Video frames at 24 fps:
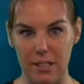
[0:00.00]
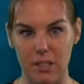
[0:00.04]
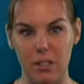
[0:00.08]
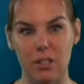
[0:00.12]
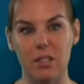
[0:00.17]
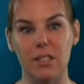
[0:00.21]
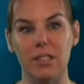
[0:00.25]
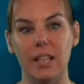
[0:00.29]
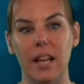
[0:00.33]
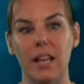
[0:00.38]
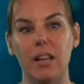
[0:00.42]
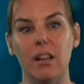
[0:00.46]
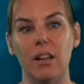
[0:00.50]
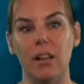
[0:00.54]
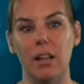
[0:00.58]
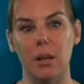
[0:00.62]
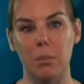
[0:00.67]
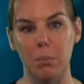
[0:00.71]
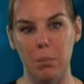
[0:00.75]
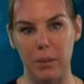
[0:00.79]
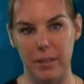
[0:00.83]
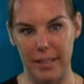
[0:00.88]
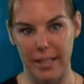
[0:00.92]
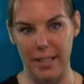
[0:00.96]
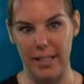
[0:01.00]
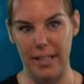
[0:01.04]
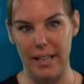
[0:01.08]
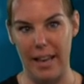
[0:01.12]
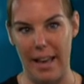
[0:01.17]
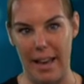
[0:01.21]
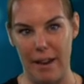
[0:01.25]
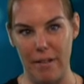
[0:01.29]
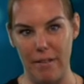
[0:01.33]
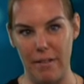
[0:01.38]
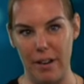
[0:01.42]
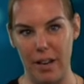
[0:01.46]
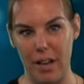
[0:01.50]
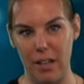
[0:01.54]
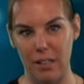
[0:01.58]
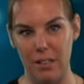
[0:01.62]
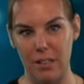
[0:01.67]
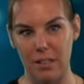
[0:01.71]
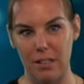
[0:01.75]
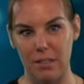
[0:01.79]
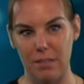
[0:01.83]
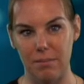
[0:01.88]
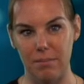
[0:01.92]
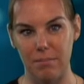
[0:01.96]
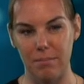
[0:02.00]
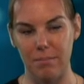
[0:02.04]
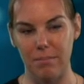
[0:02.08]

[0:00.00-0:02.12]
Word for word: to settle in particular areas.